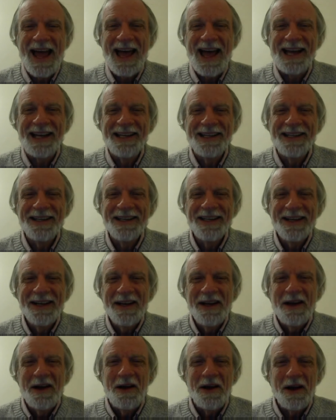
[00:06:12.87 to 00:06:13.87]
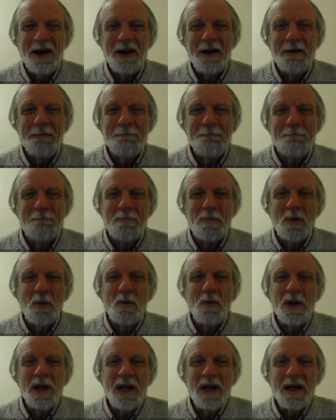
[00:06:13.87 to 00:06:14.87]
and uh,
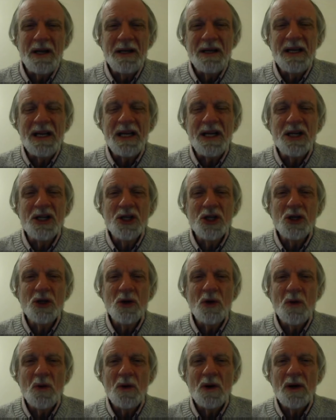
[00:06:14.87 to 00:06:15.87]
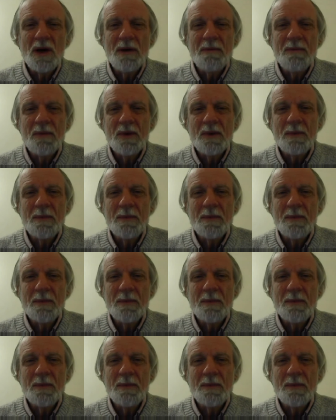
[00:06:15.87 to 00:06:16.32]
we need to uh,